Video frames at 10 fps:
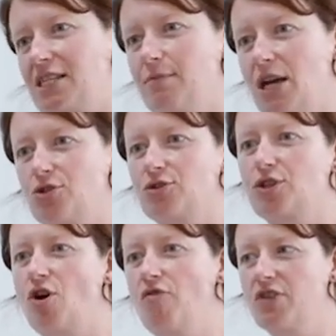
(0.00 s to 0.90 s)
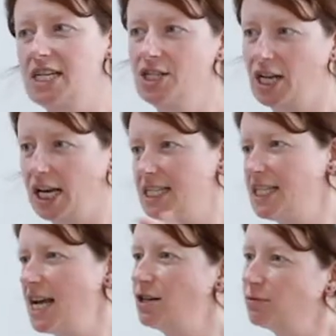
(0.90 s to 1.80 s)
to make sure that the conversation kind of
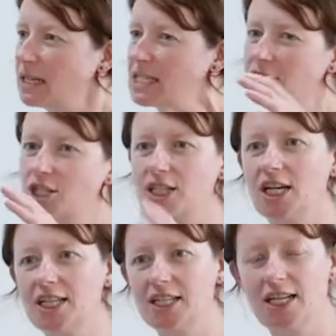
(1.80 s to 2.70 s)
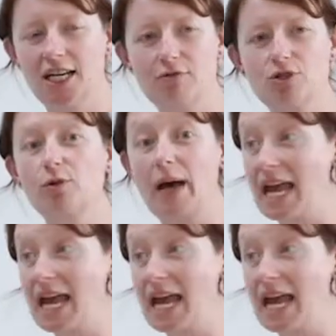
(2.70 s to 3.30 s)
stayed on message, and it was all about